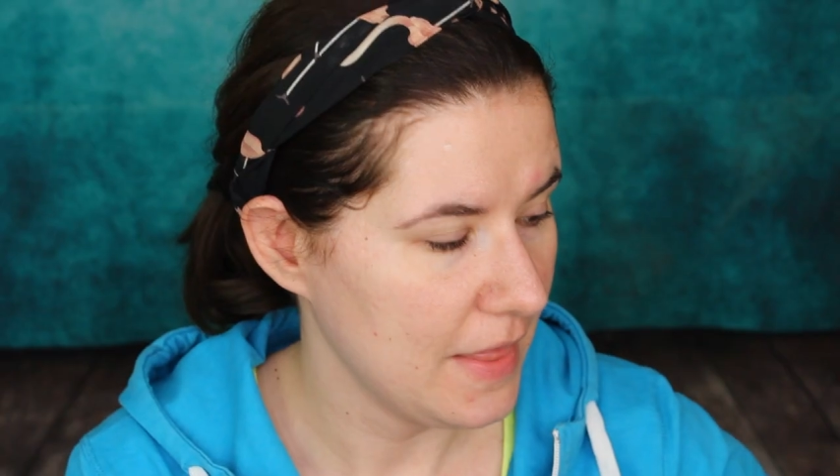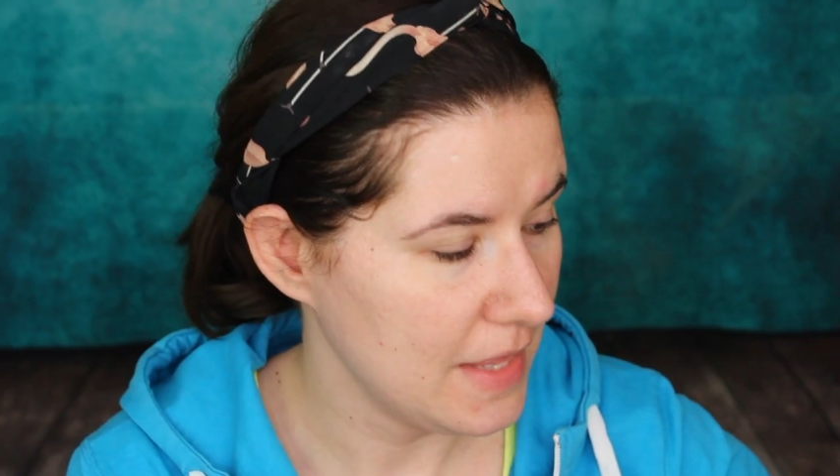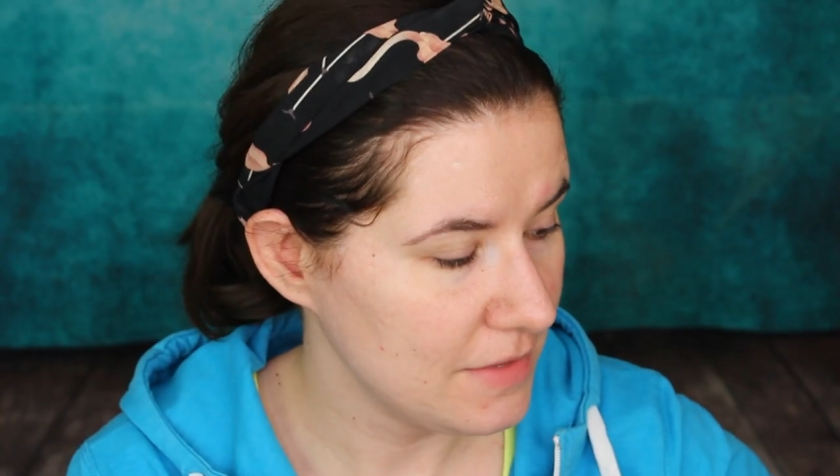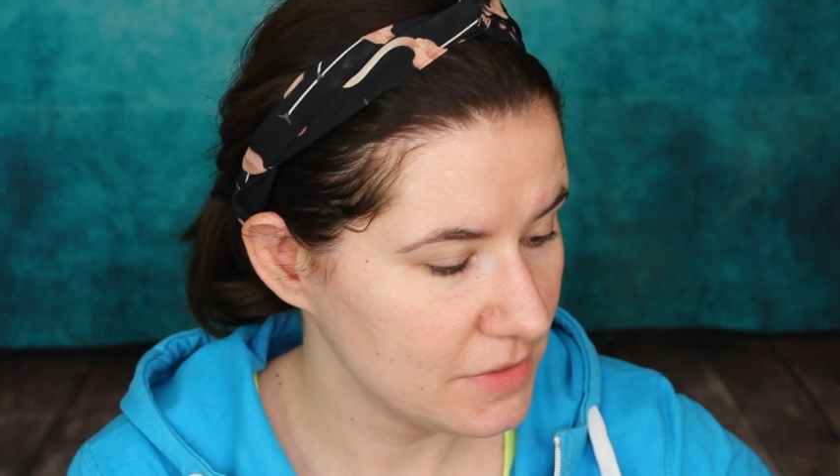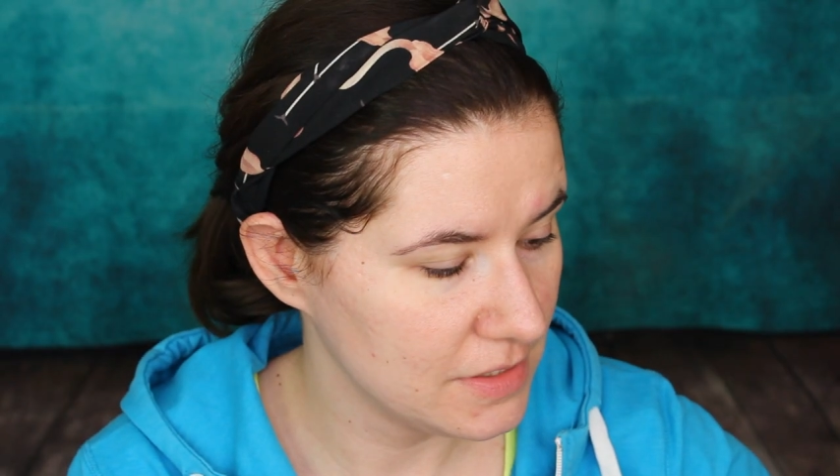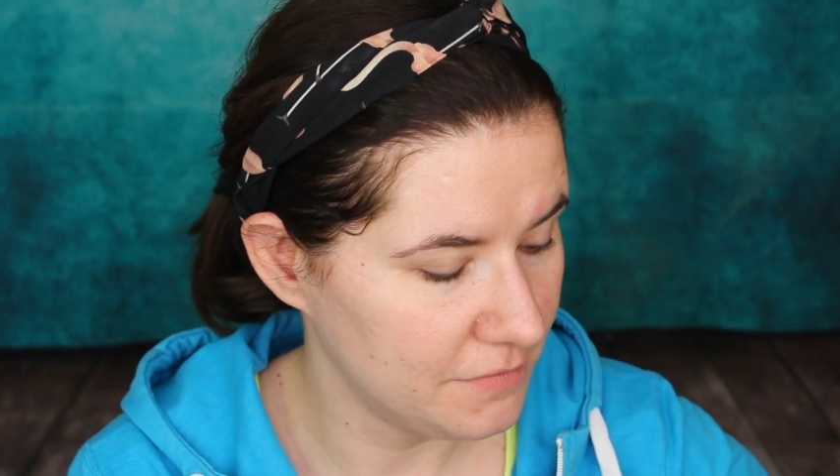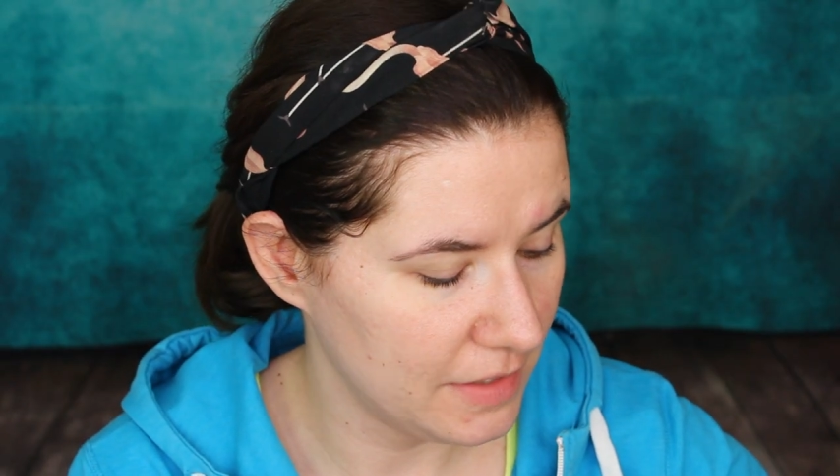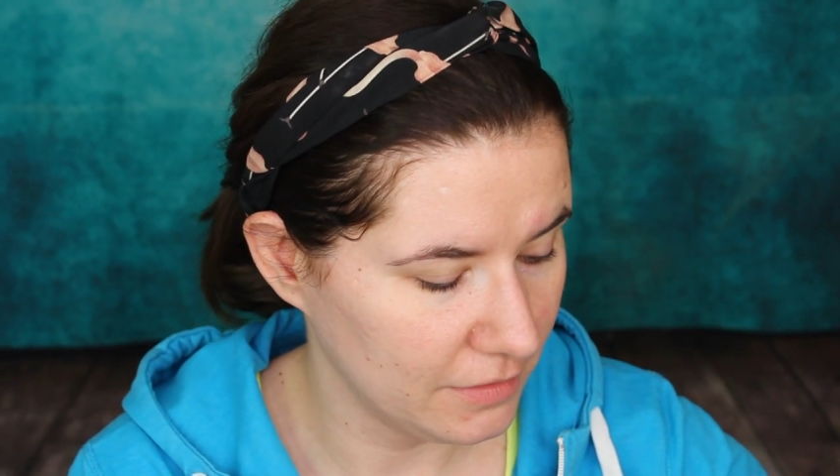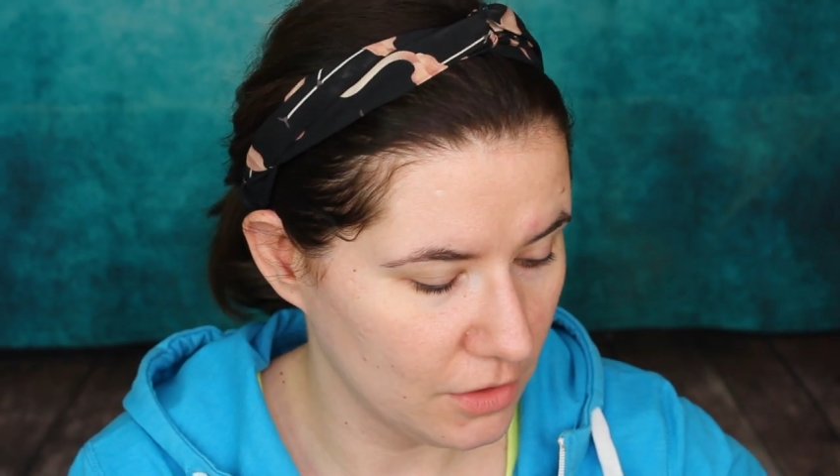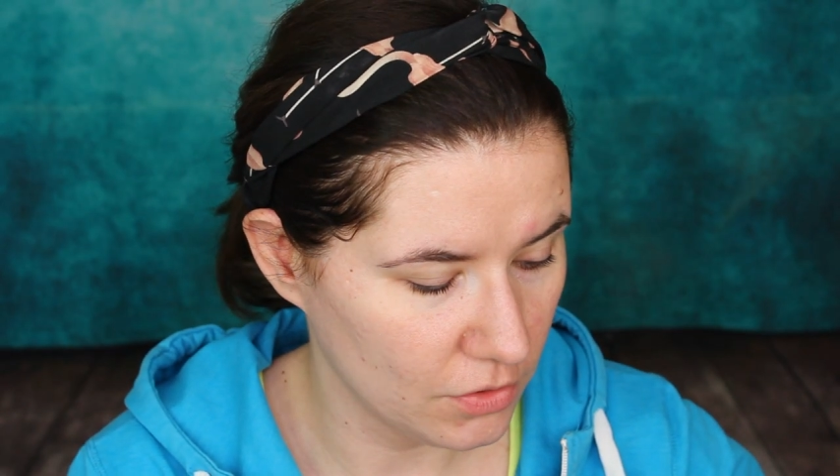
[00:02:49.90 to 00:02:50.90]
That was a
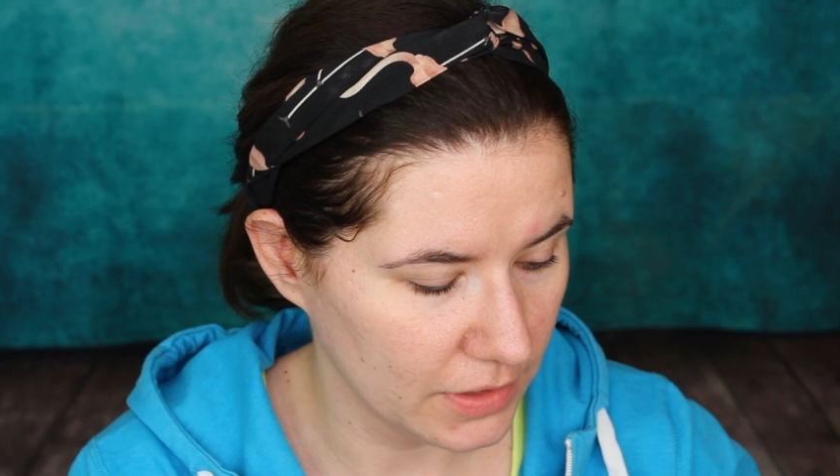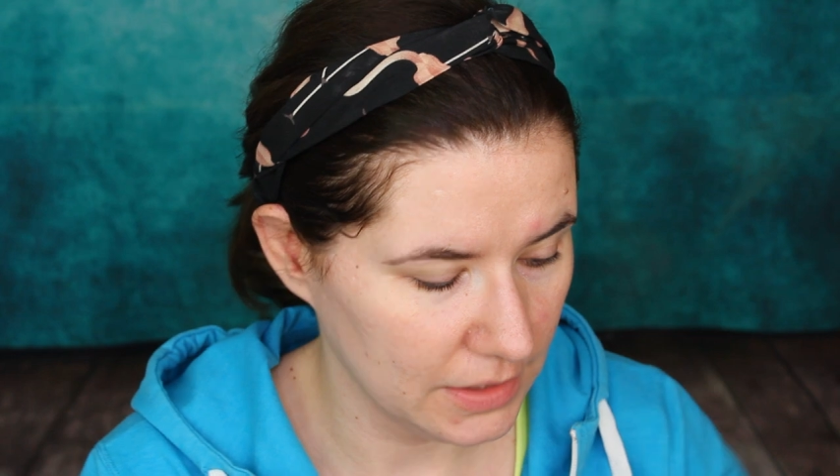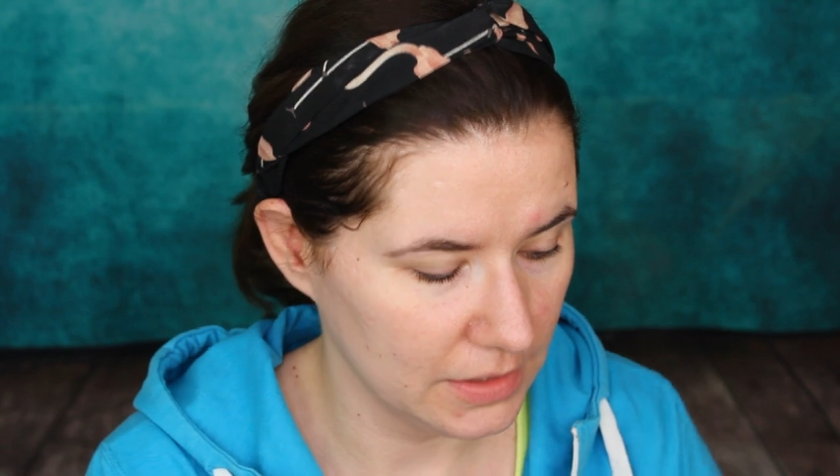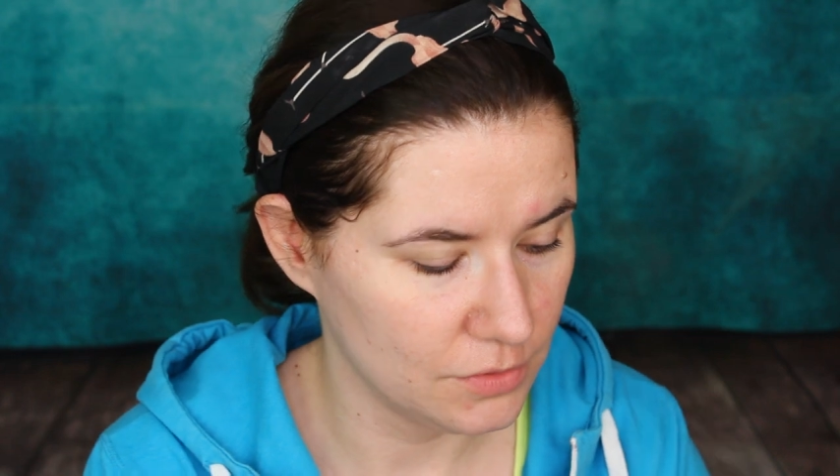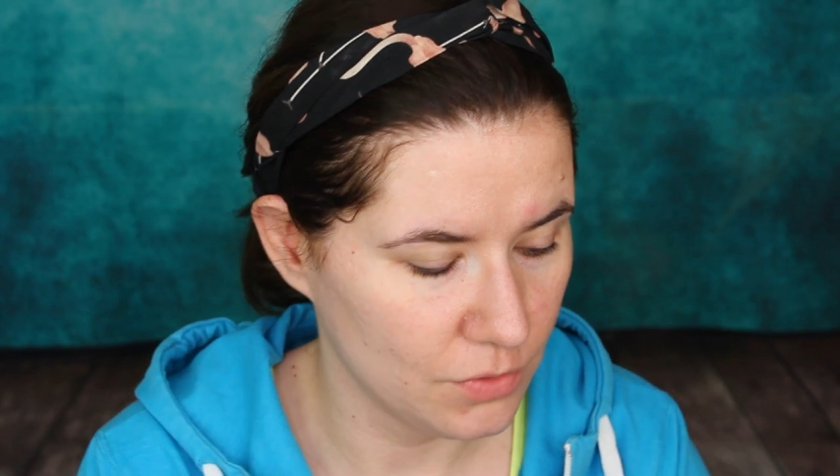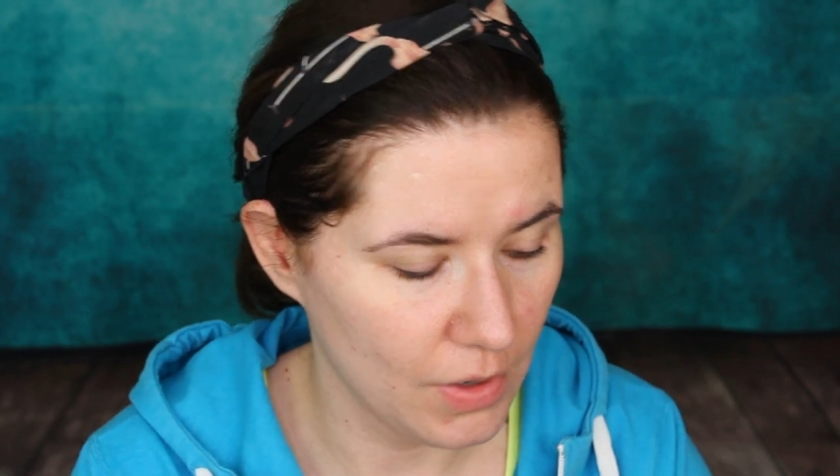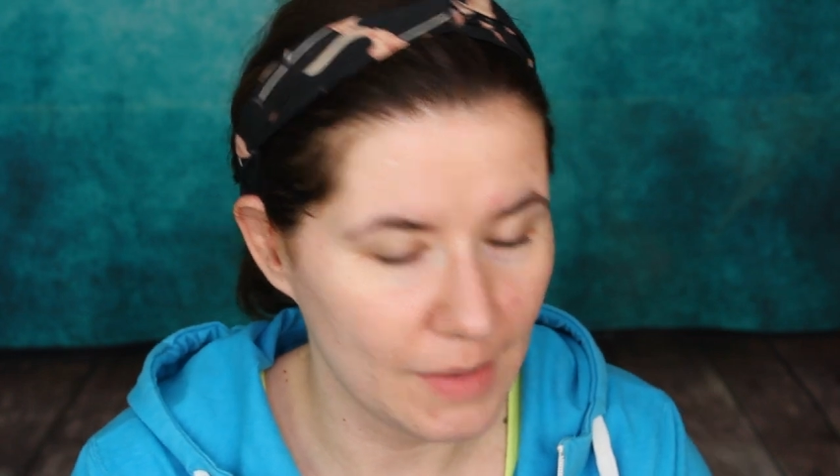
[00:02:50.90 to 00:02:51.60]
very long intro.